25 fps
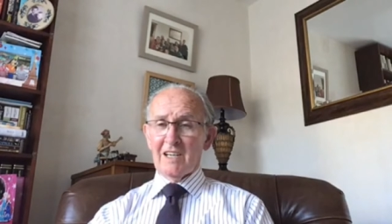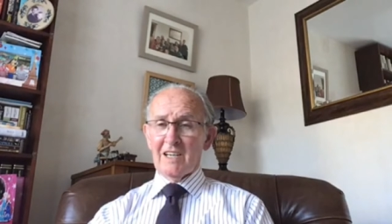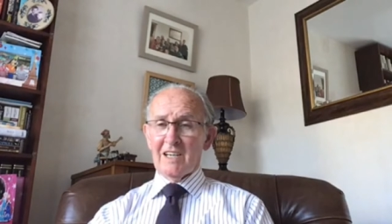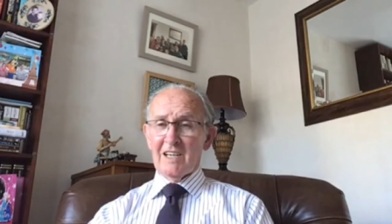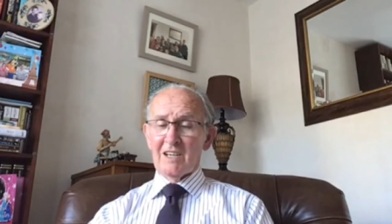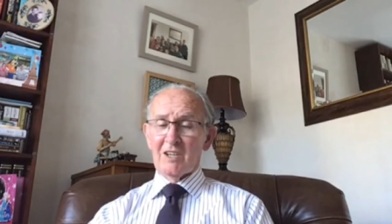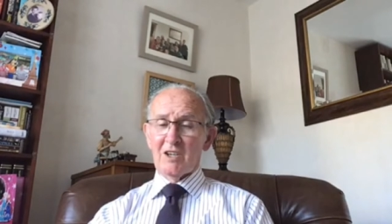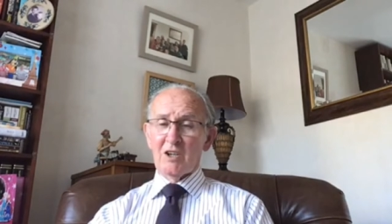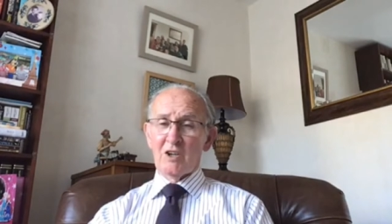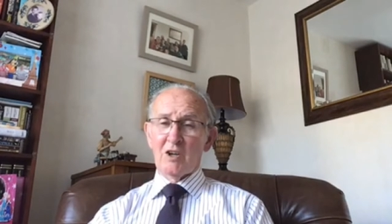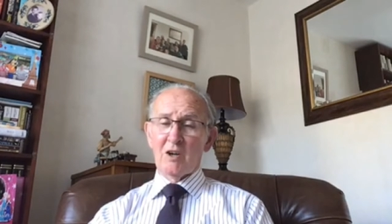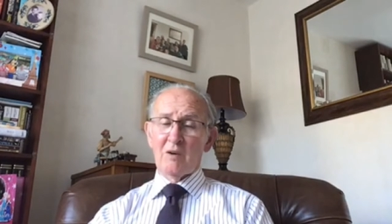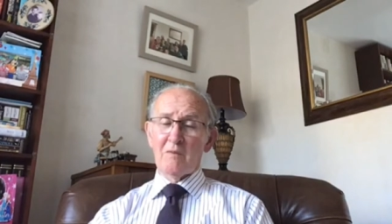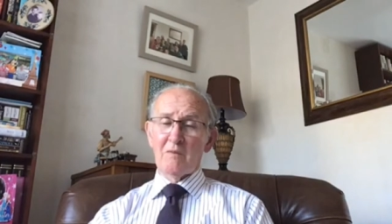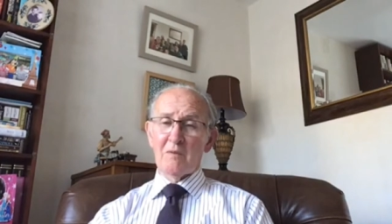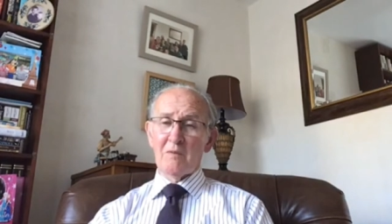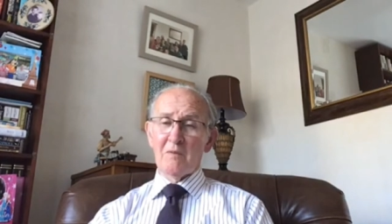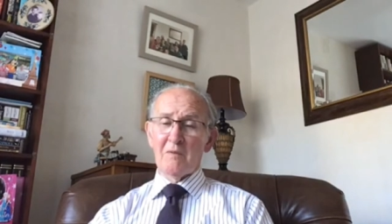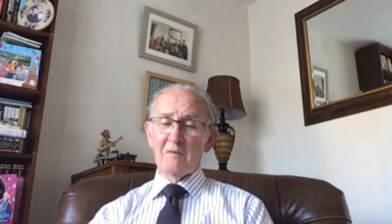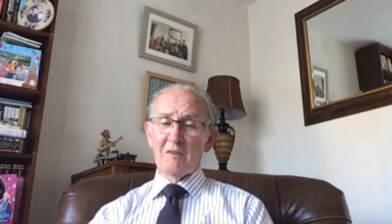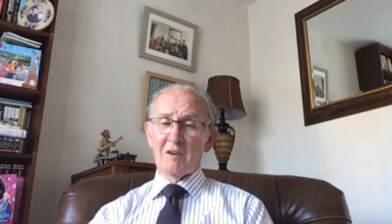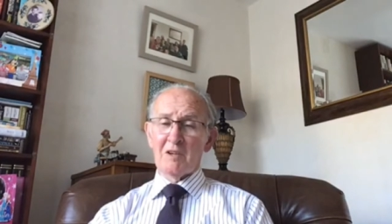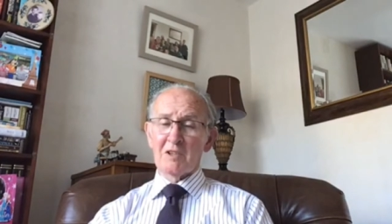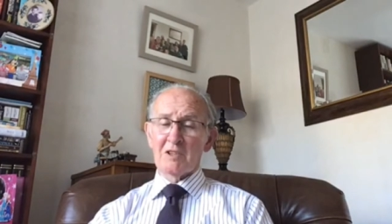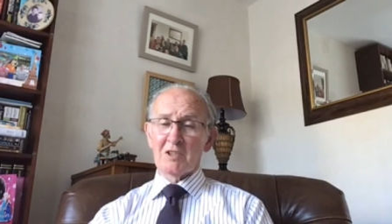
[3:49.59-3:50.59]
It can come from a
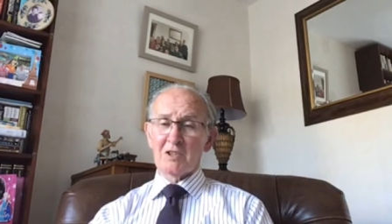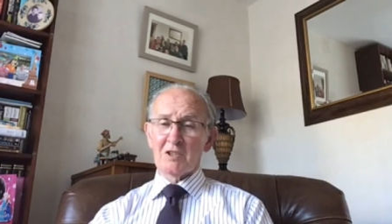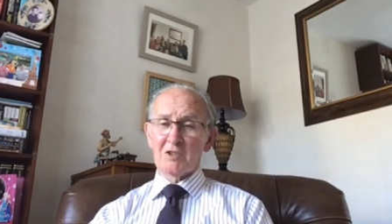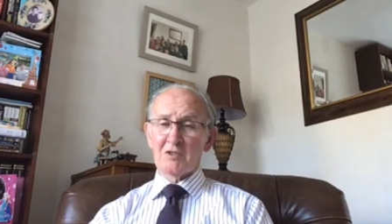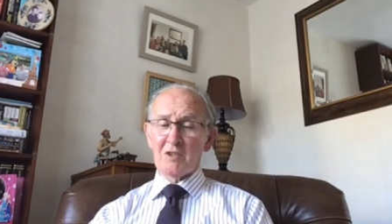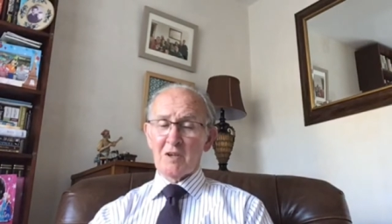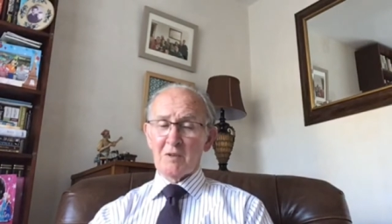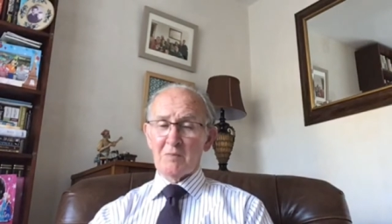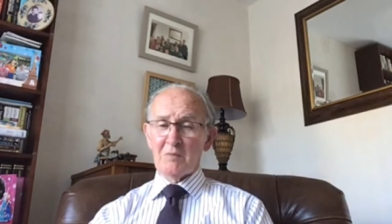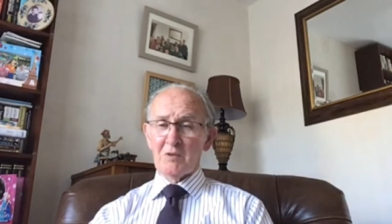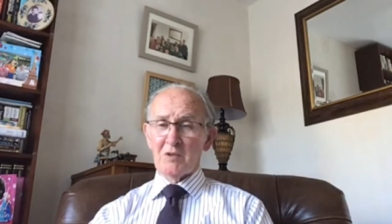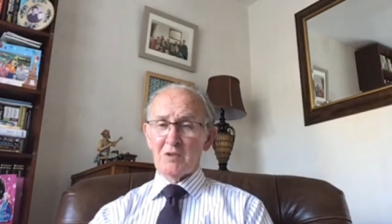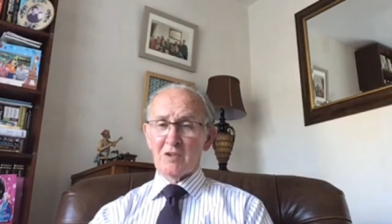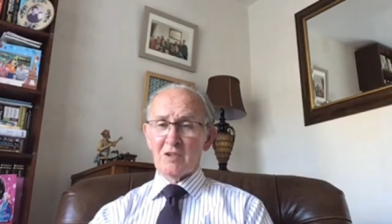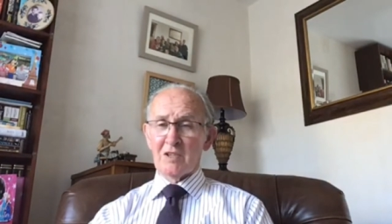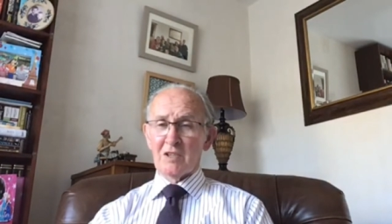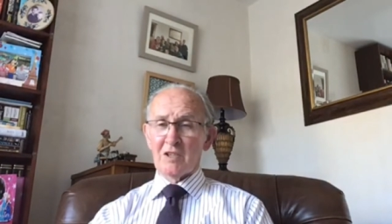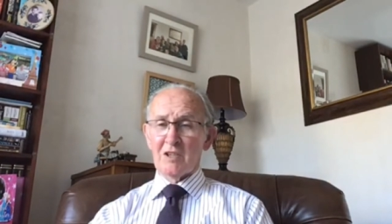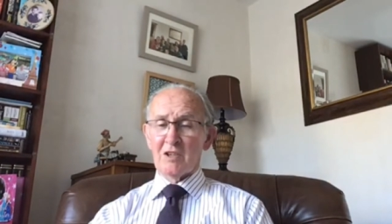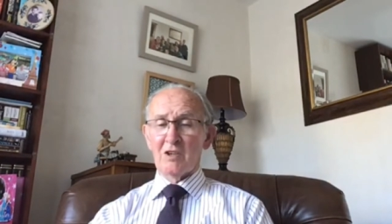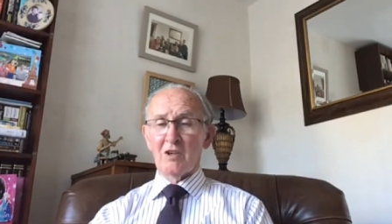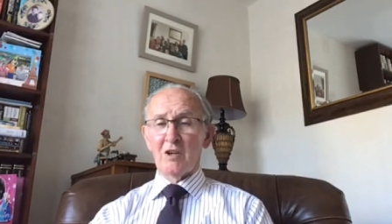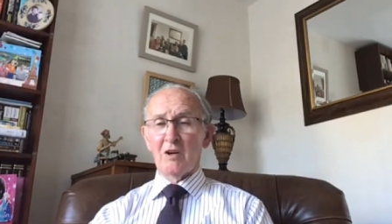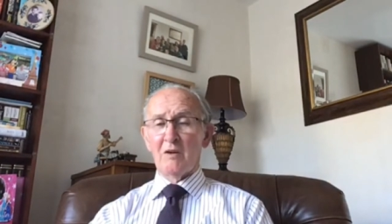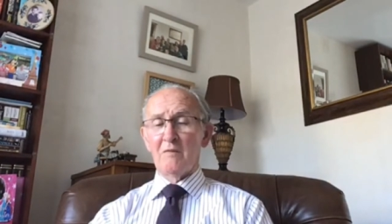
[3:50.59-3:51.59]
verse of scripture, it
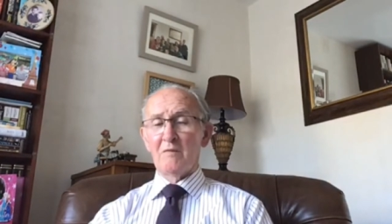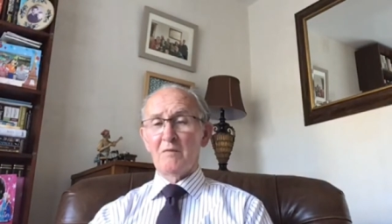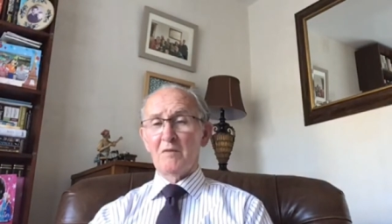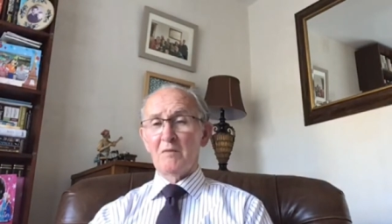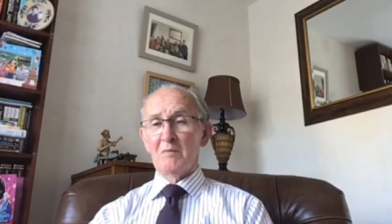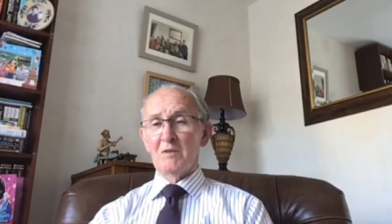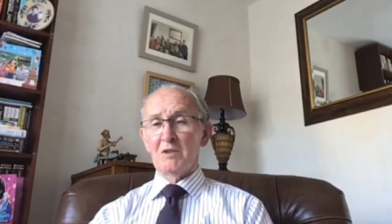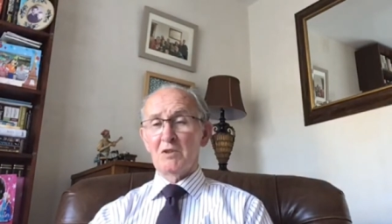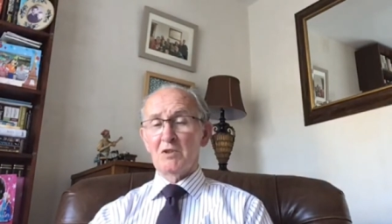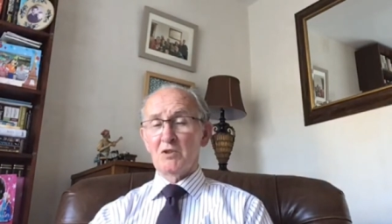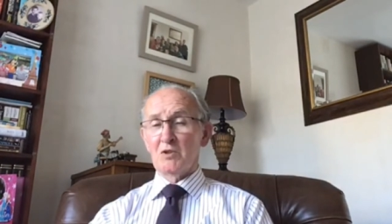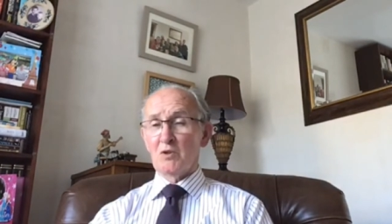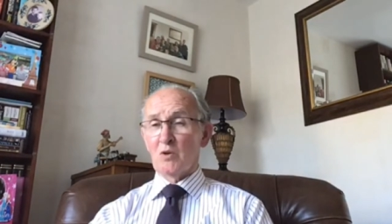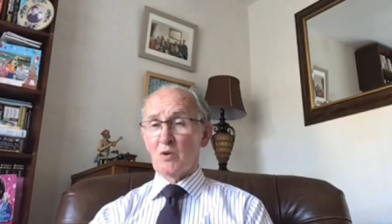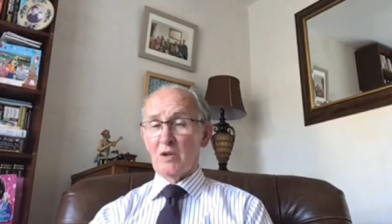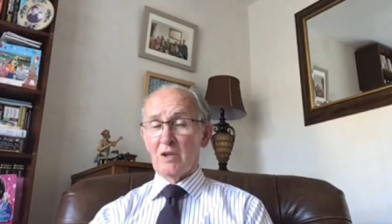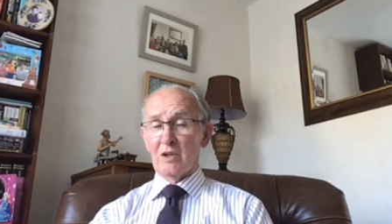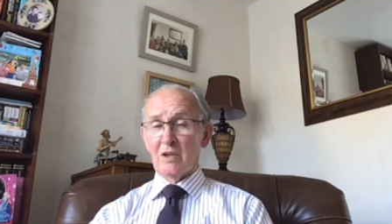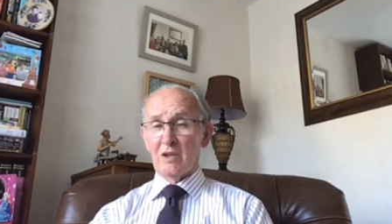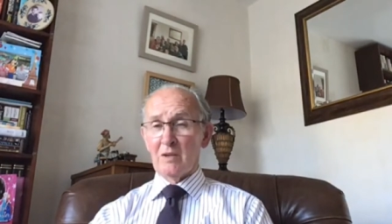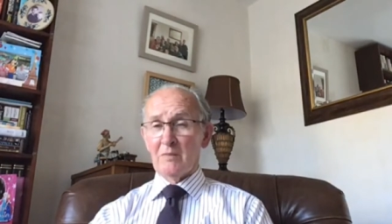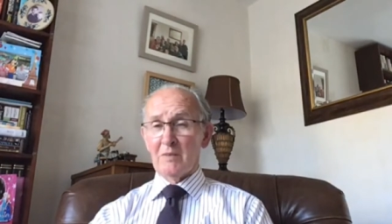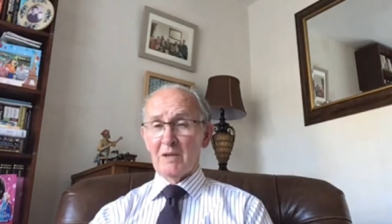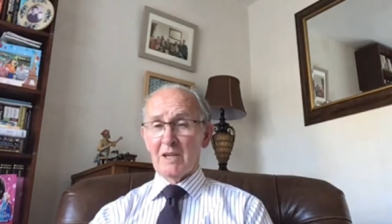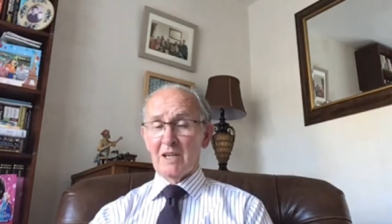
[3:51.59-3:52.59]
can come from a story
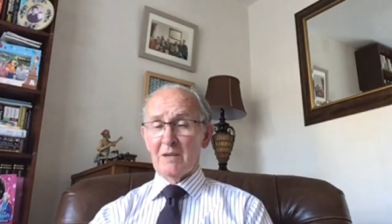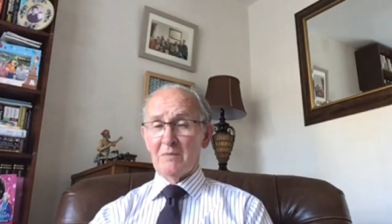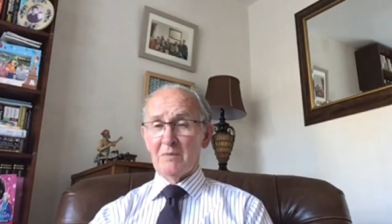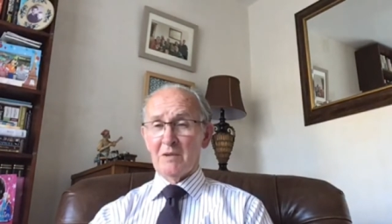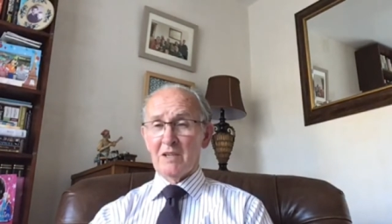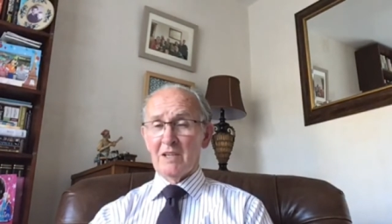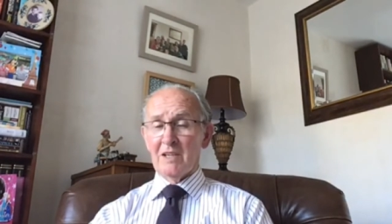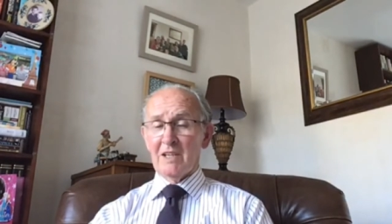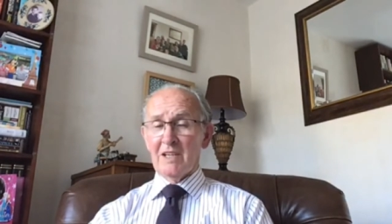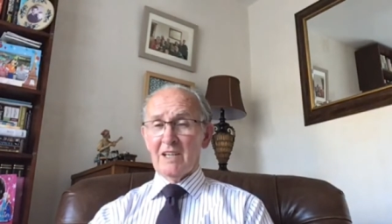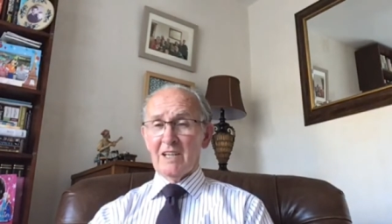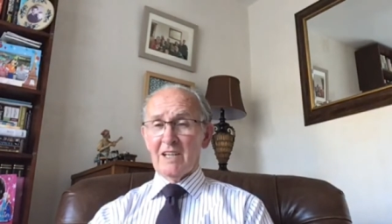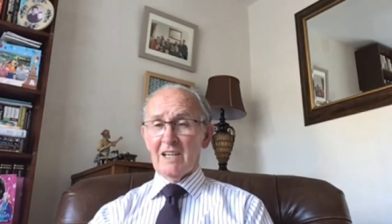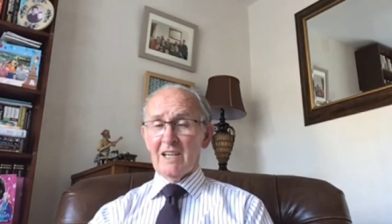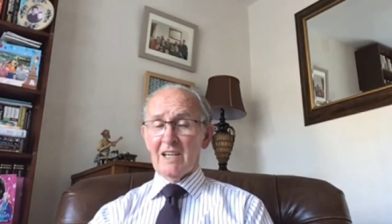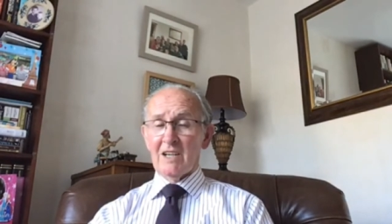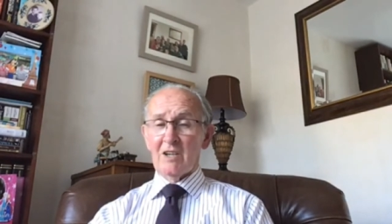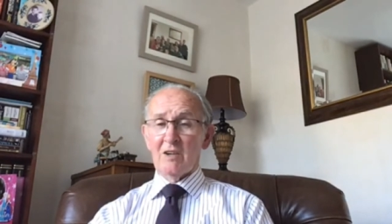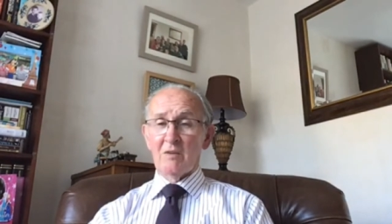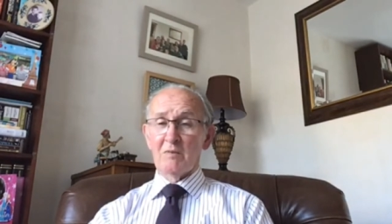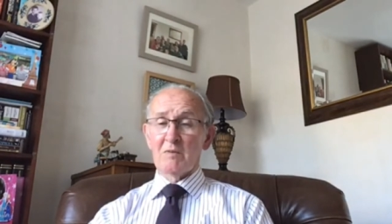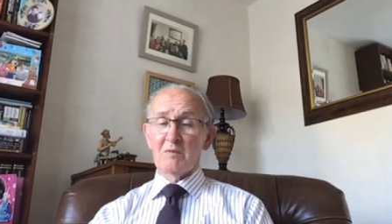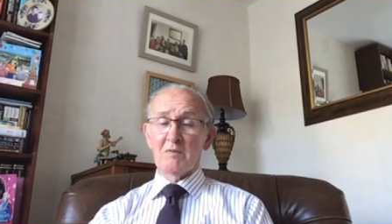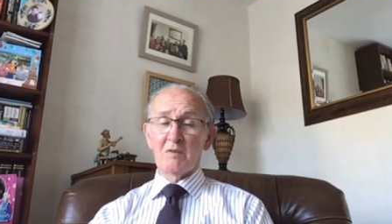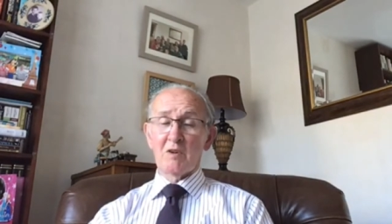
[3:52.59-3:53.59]
out of the Bible, it
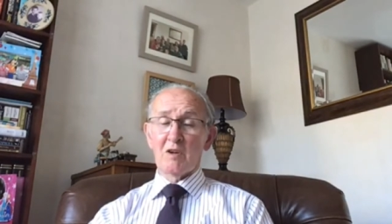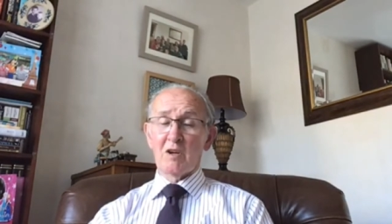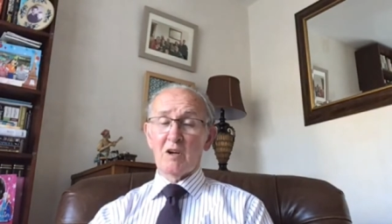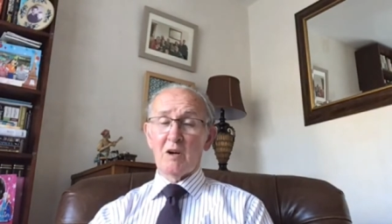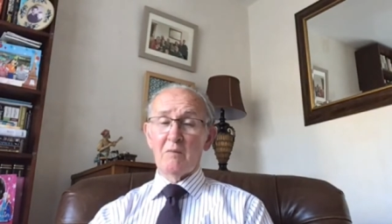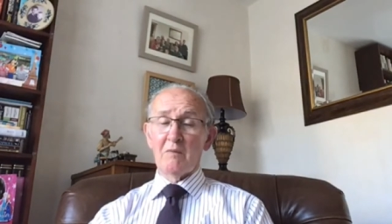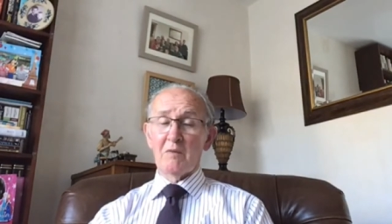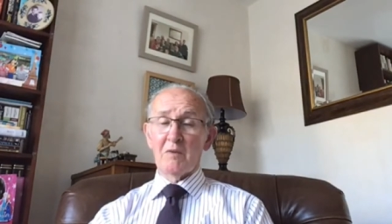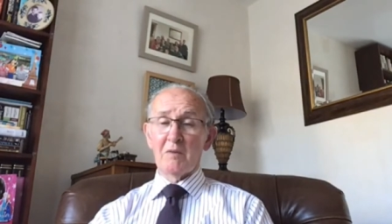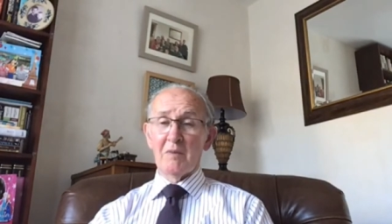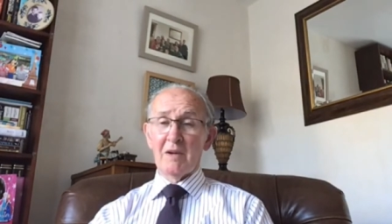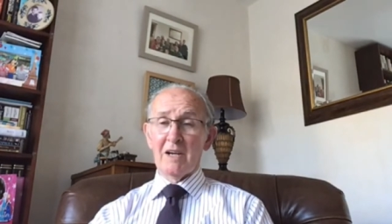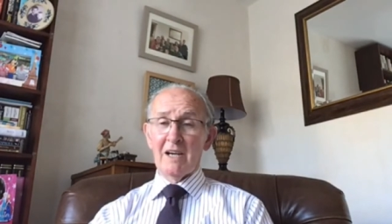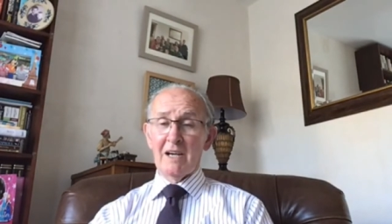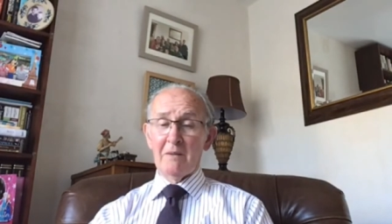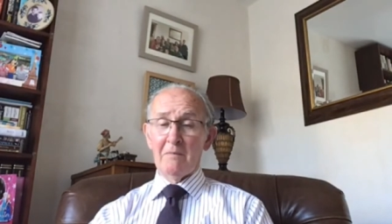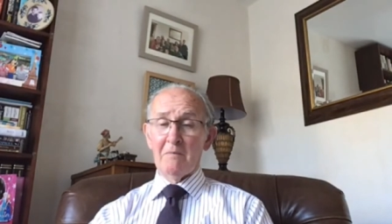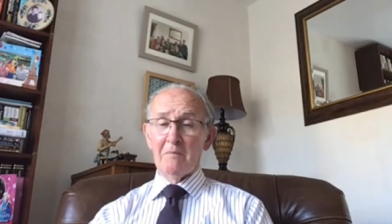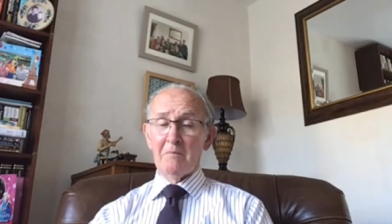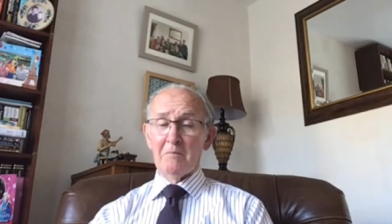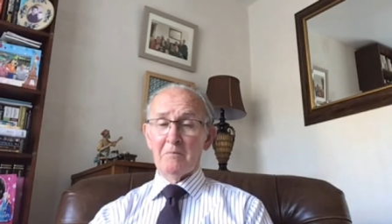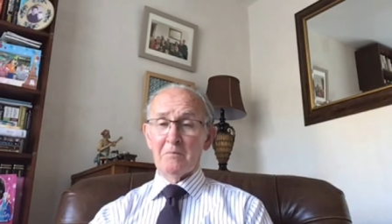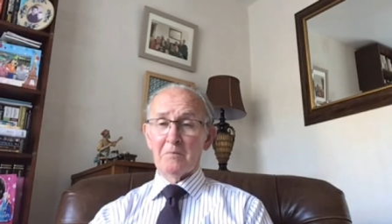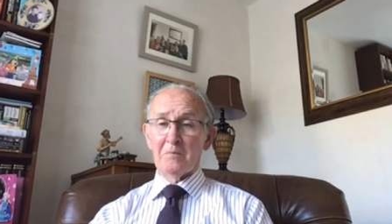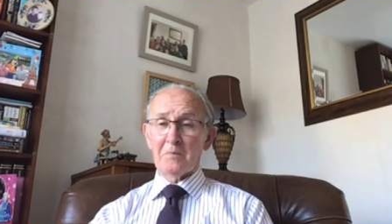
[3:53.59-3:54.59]
can come from a
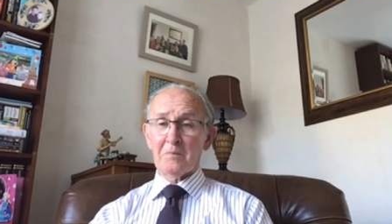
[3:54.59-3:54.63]
hymn.